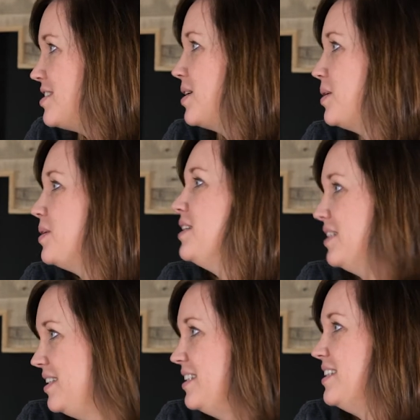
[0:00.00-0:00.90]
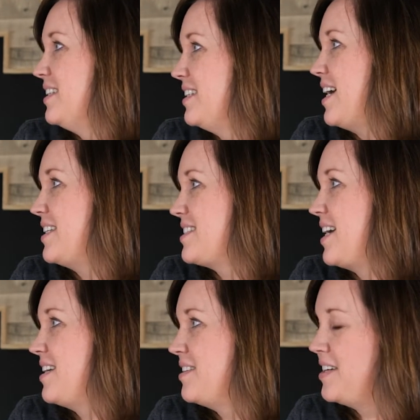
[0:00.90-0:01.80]
So that's
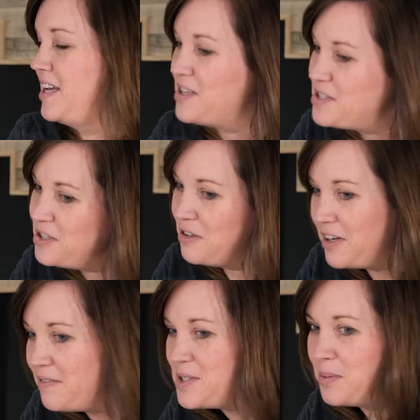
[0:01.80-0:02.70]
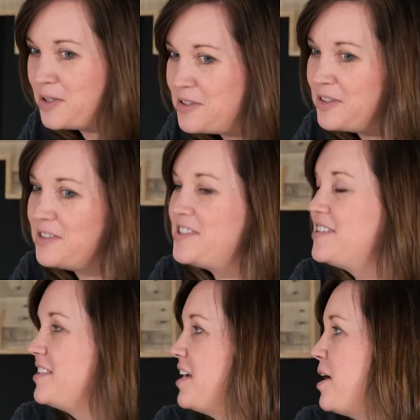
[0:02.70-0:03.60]
kind of the history of Splinters,